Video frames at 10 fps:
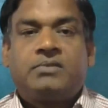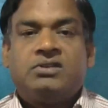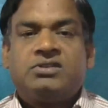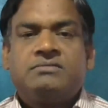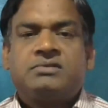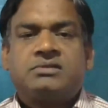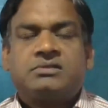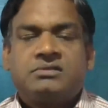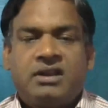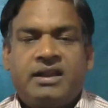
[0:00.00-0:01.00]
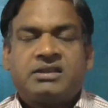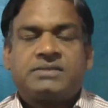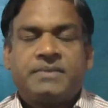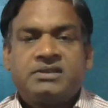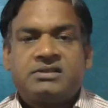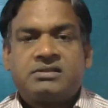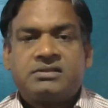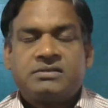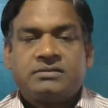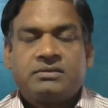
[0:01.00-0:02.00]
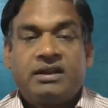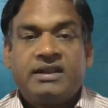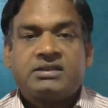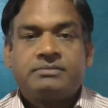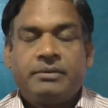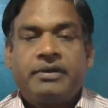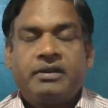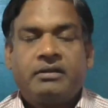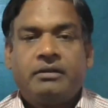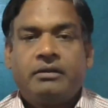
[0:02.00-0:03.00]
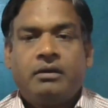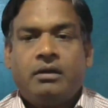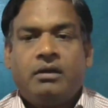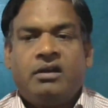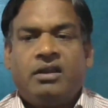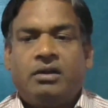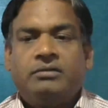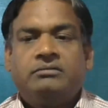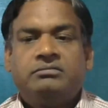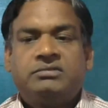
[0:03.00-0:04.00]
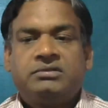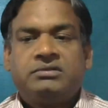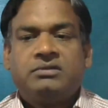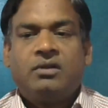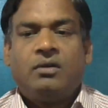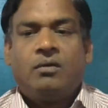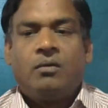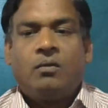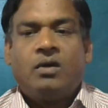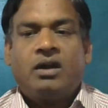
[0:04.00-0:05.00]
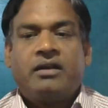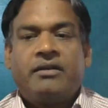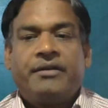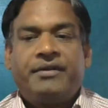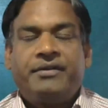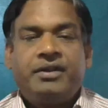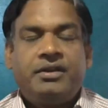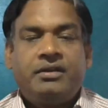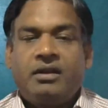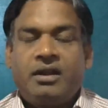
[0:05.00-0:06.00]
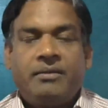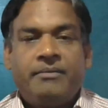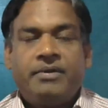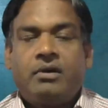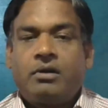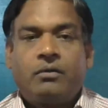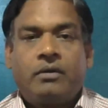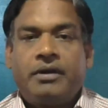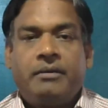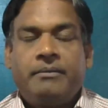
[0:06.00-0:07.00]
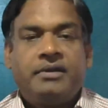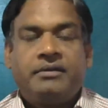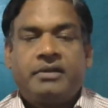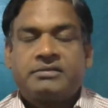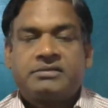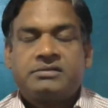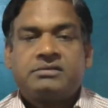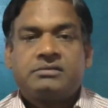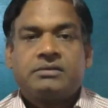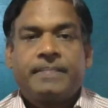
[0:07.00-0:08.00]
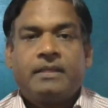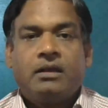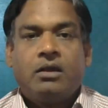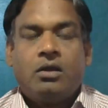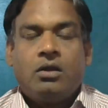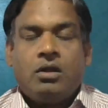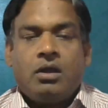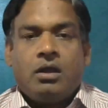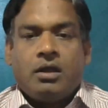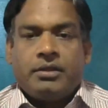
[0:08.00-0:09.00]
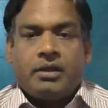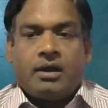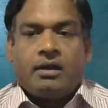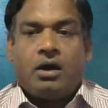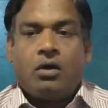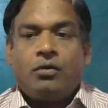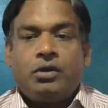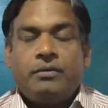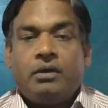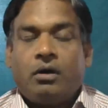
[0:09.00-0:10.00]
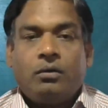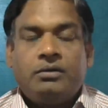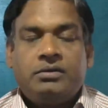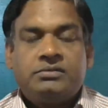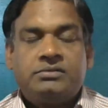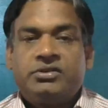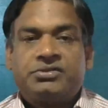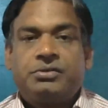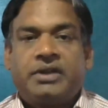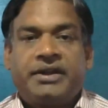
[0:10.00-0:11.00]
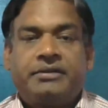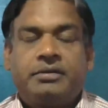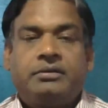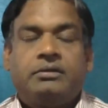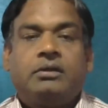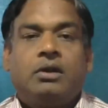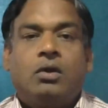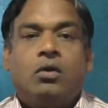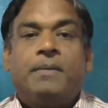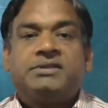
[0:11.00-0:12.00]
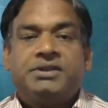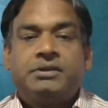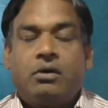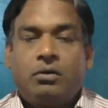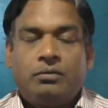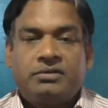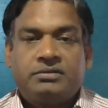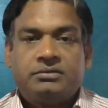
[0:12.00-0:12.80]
contains less space, less memory, around 180 MB or 200 MB text. And how you will download? Just to write opacity download